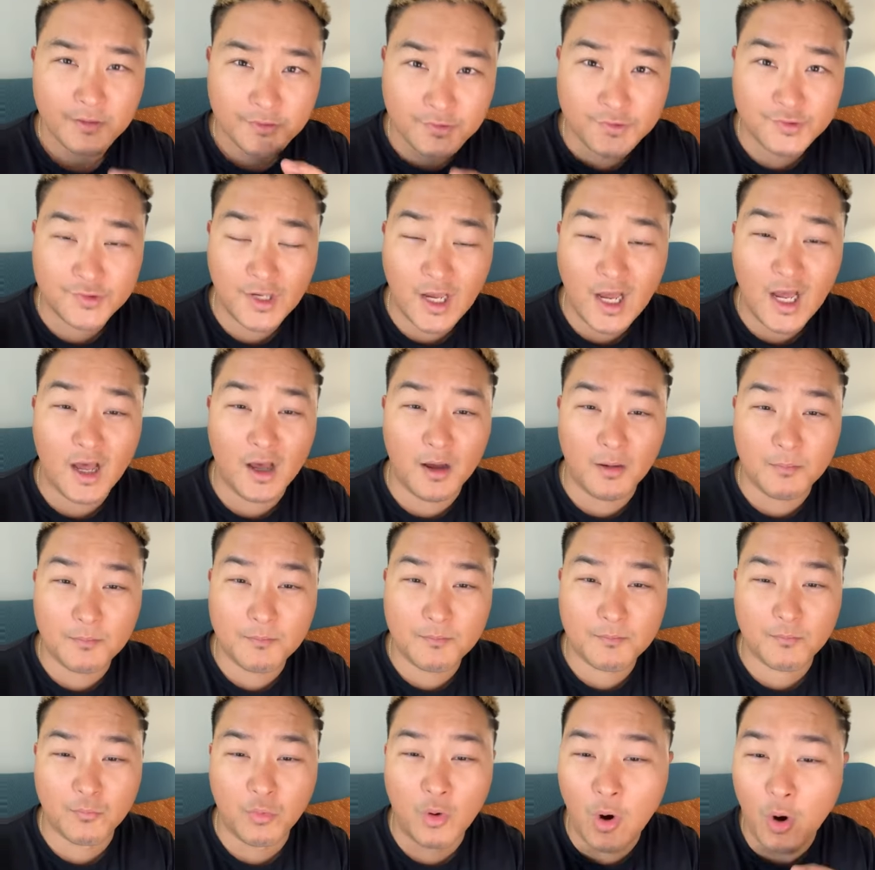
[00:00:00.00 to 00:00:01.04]

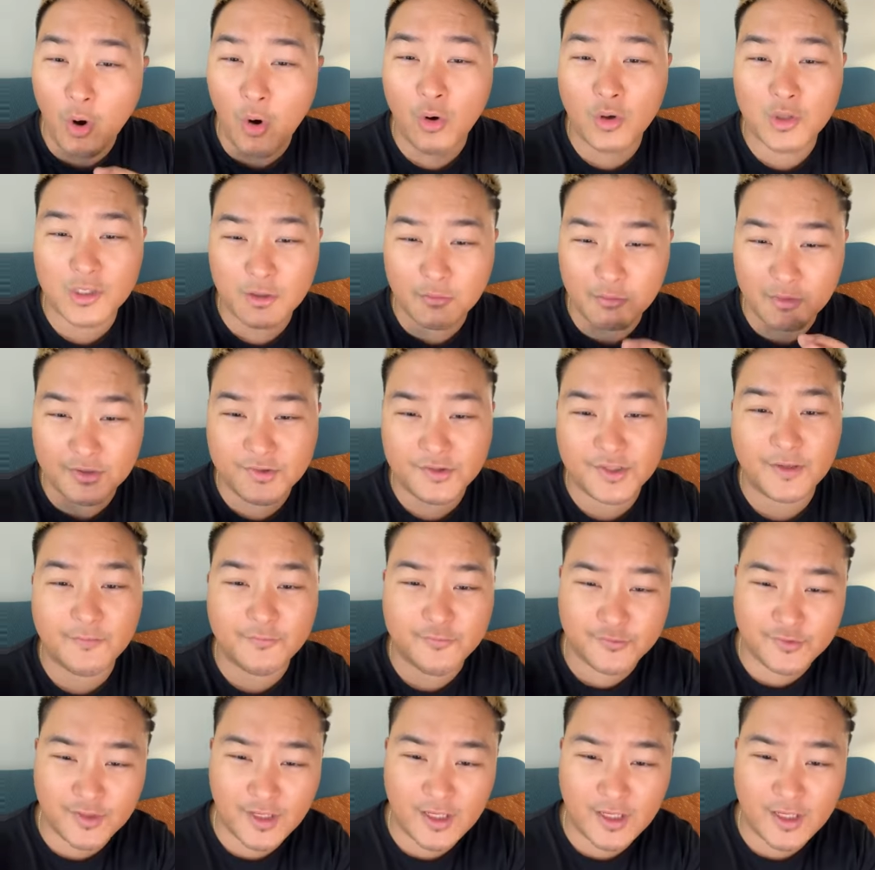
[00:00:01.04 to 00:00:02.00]
Some will only receive